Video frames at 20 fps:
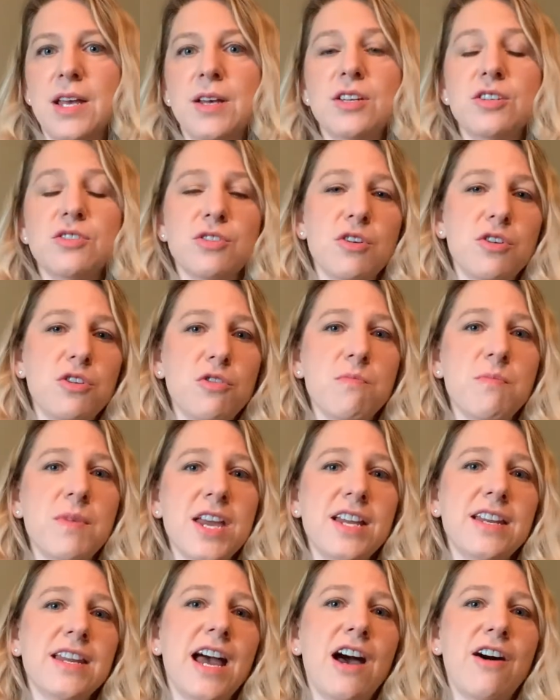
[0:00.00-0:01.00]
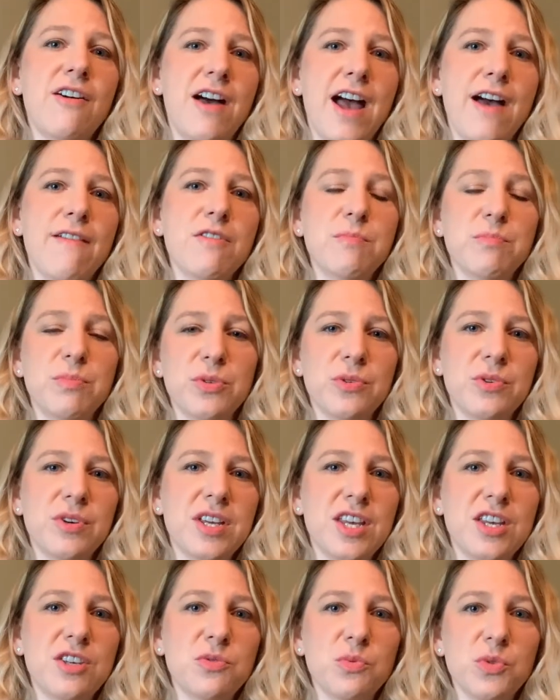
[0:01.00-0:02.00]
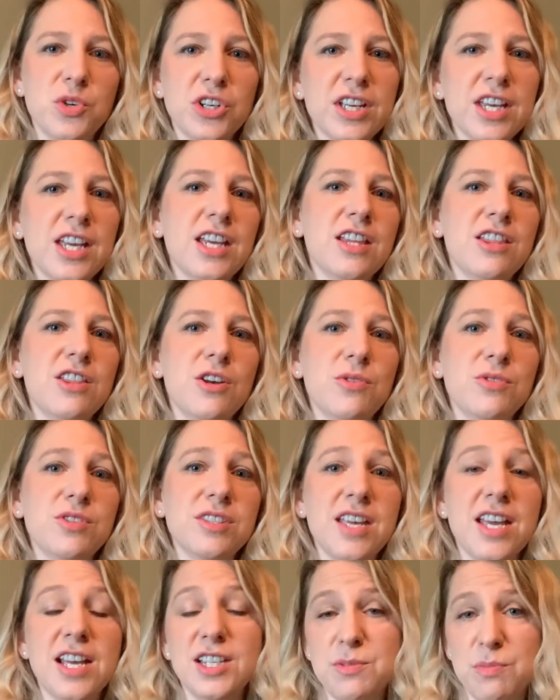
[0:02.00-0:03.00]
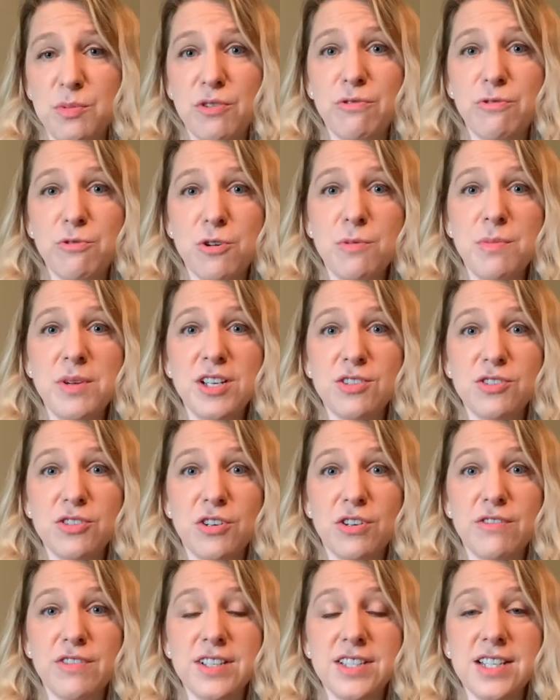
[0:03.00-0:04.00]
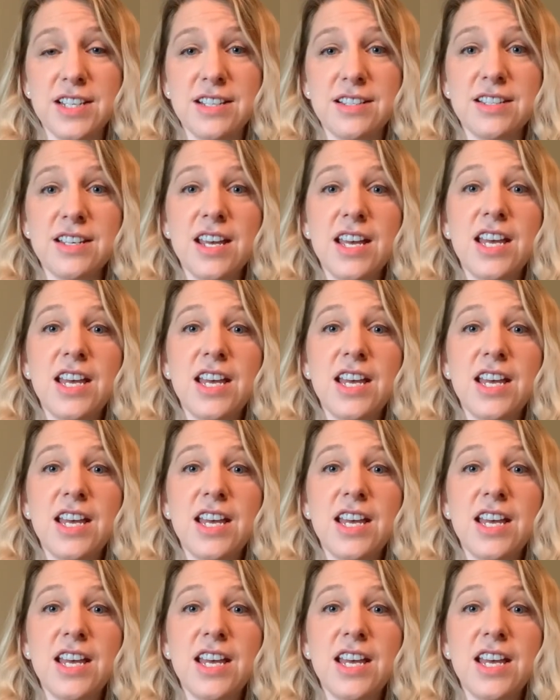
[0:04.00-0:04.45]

So you may now have employees working in those states performing services,